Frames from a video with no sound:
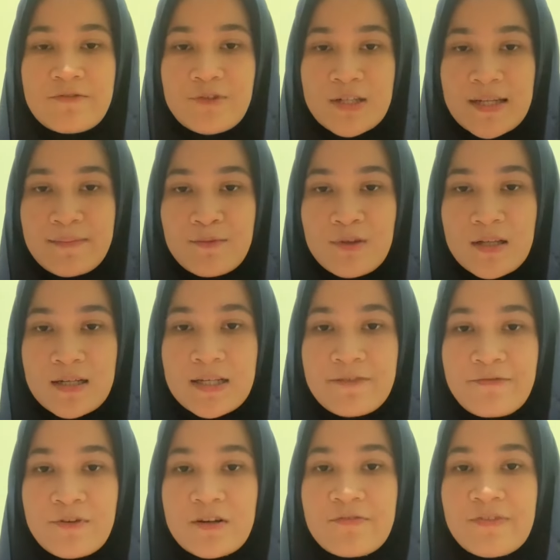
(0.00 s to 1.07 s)
vocabulary
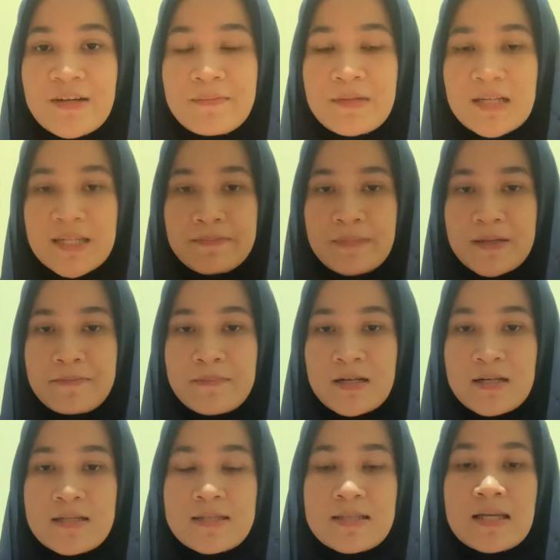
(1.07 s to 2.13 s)
for family
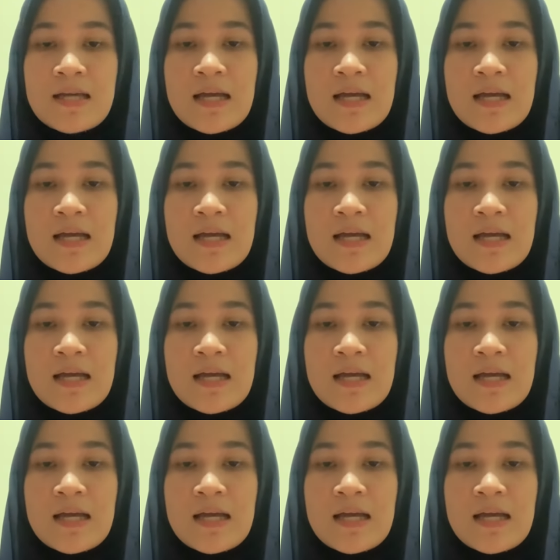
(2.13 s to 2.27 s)
members,